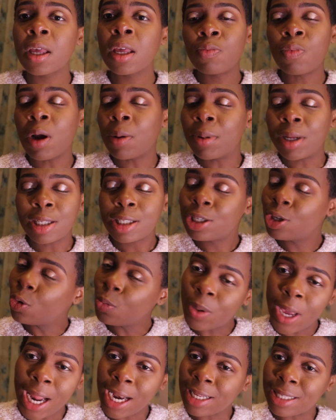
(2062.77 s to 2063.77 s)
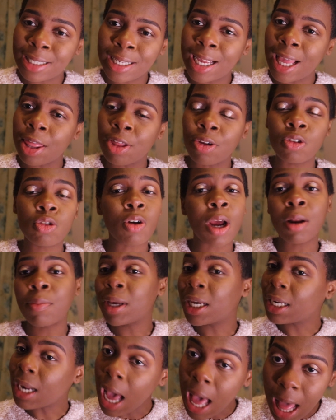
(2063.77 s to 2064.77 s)
rubbing 2 pennies together and trying to
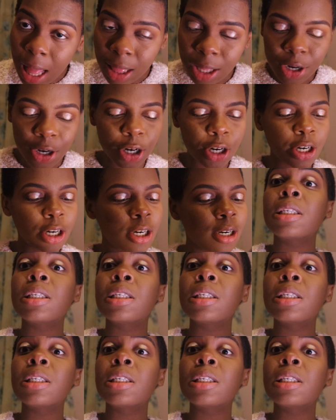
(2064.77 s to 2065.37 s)
make $1.